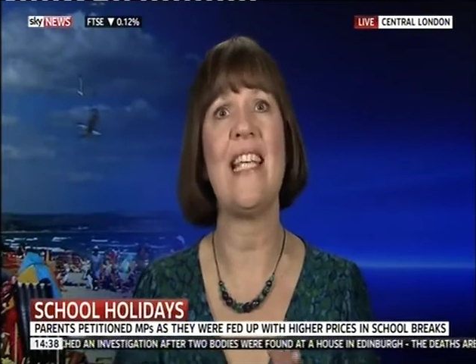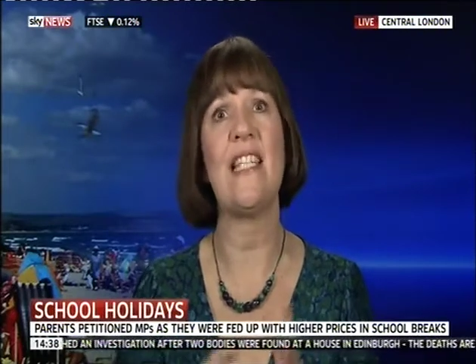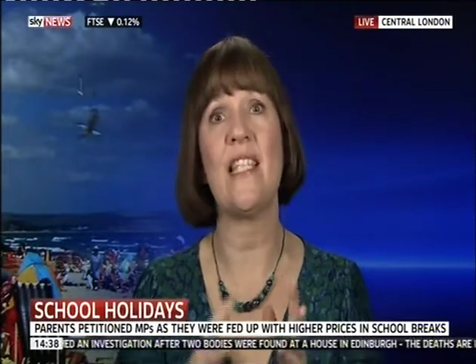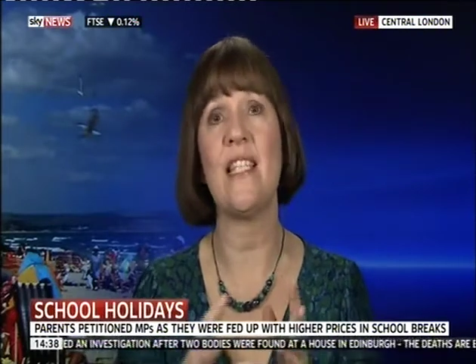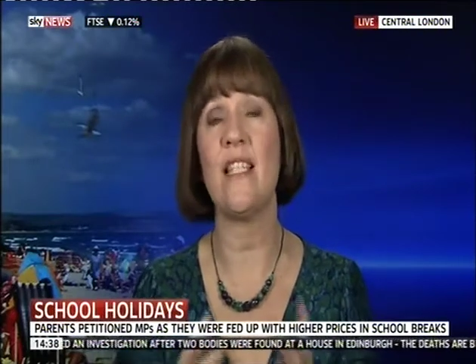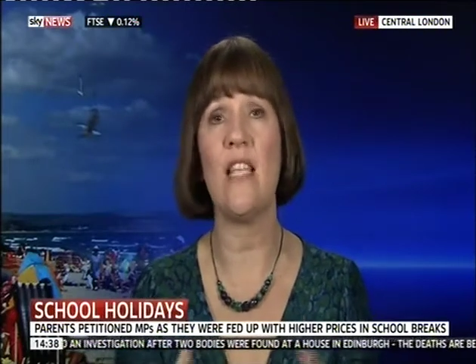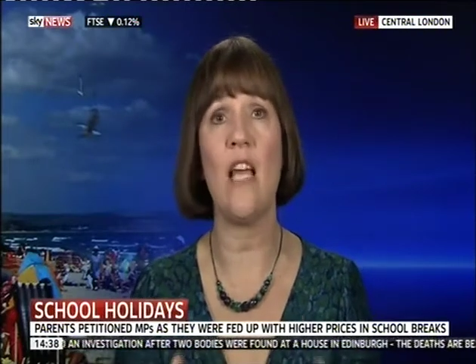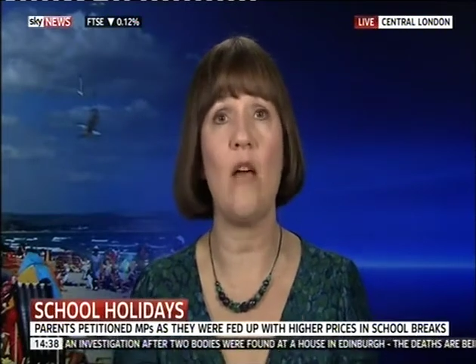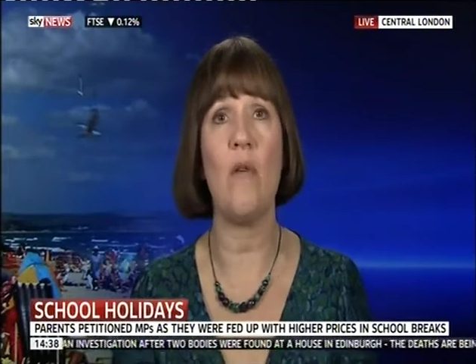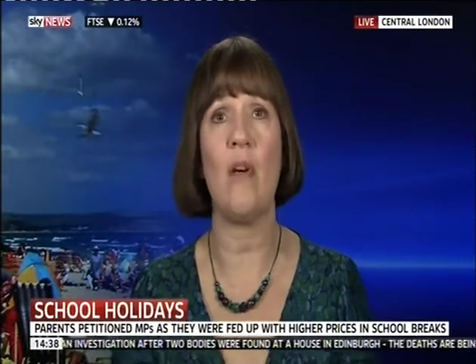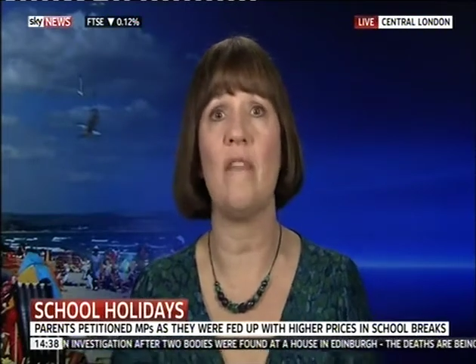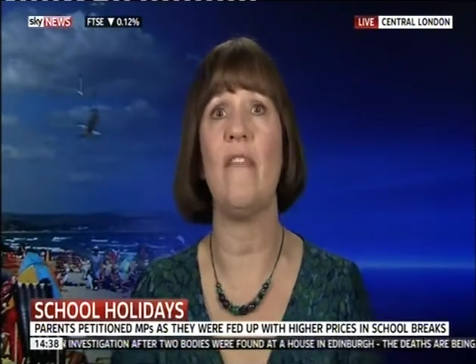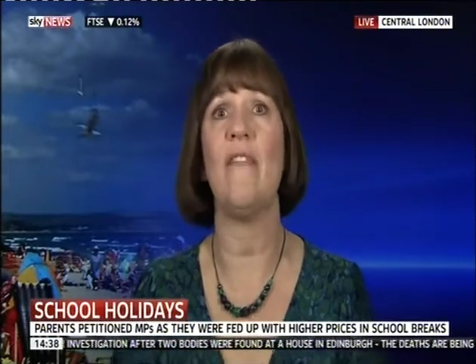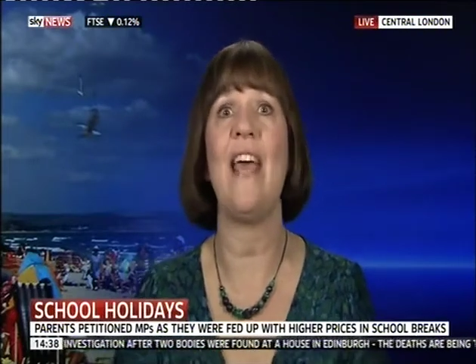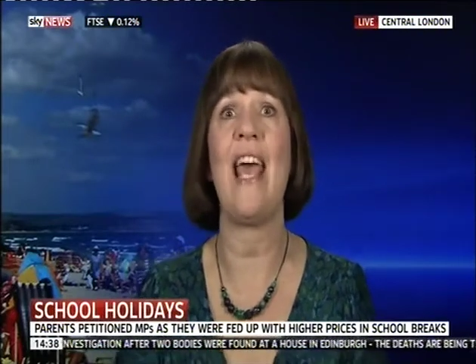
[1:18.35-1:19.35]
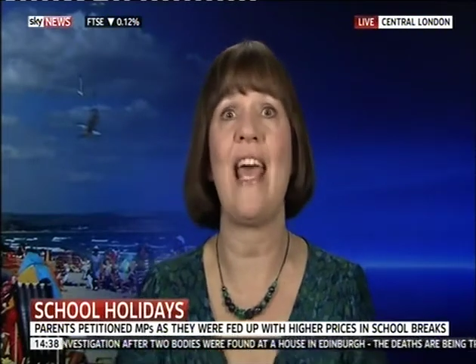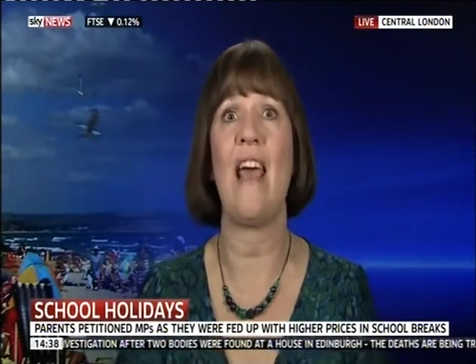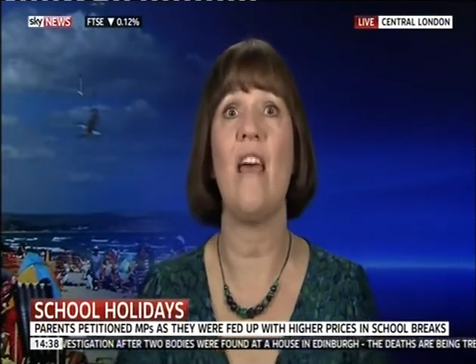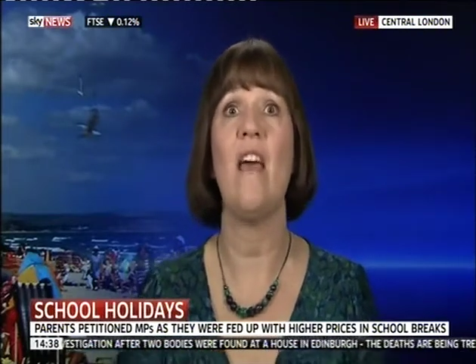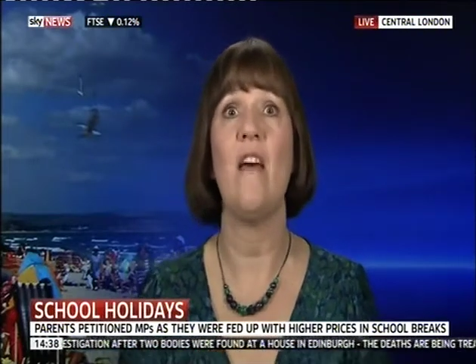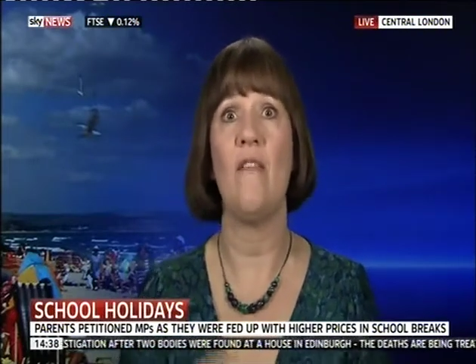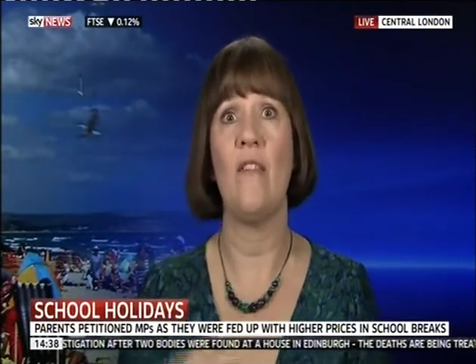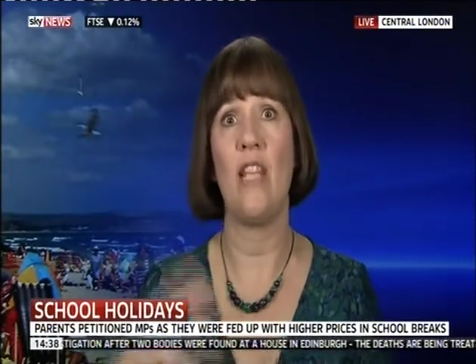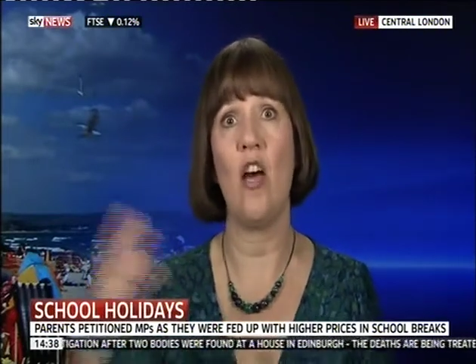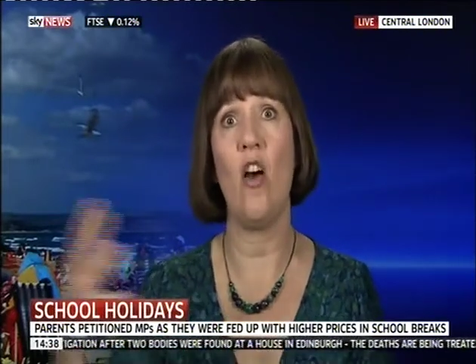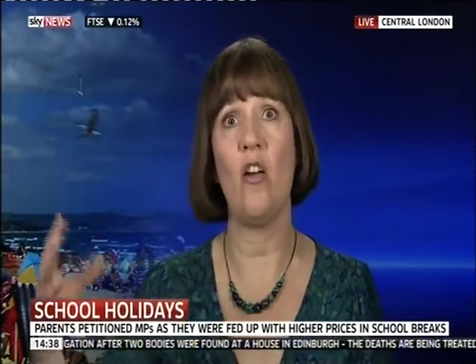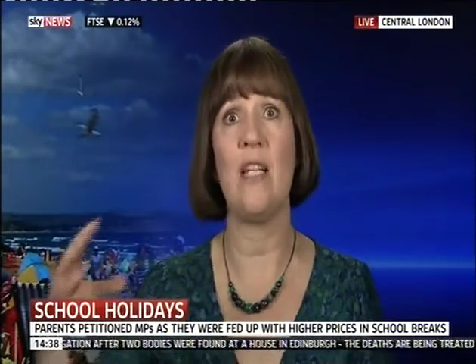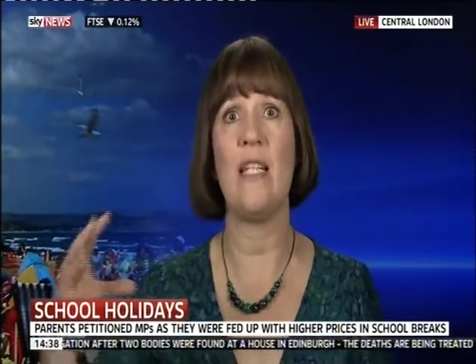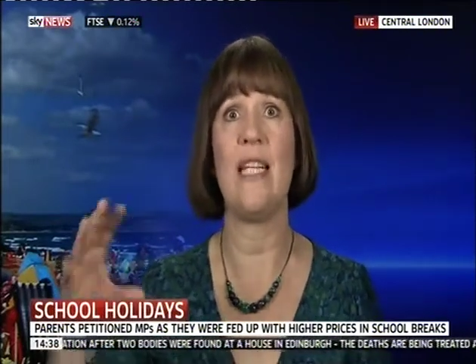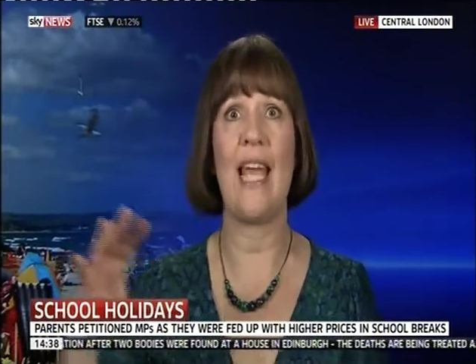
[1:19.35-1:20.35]
It's so unfair for the
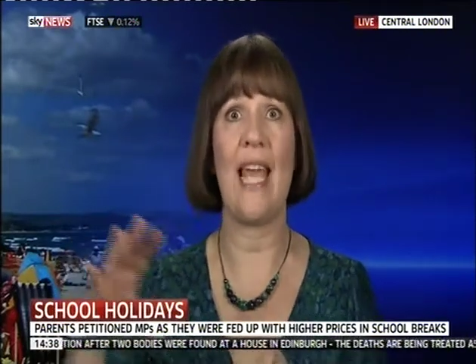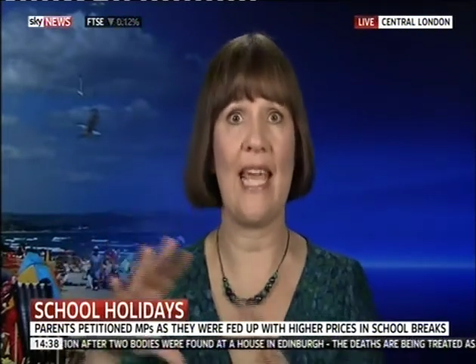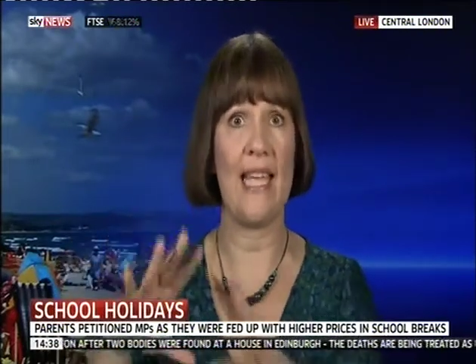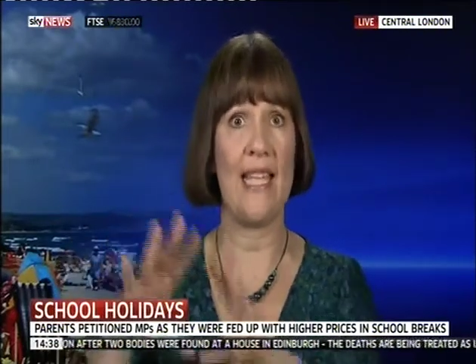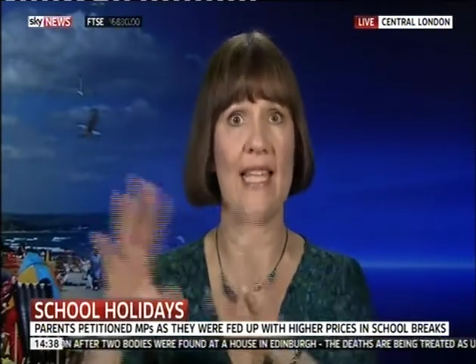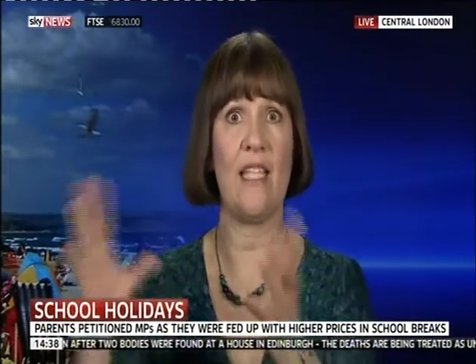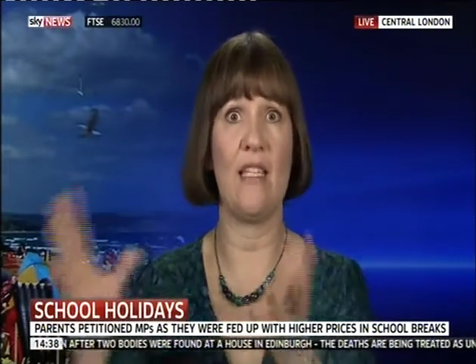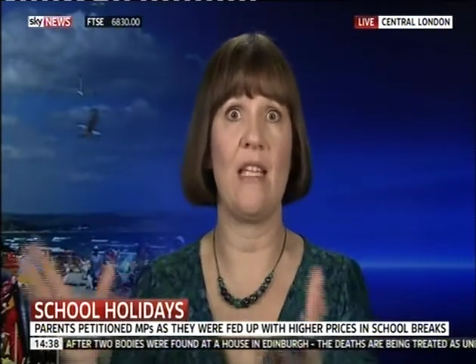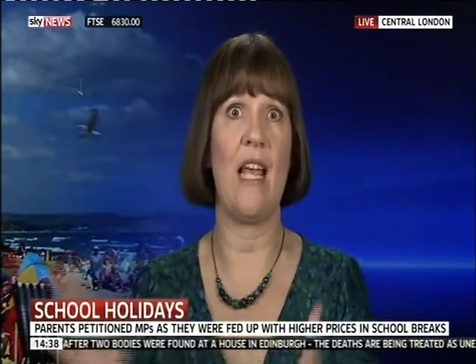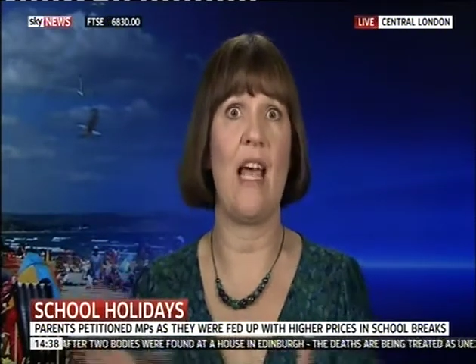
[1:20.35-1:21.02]
holidays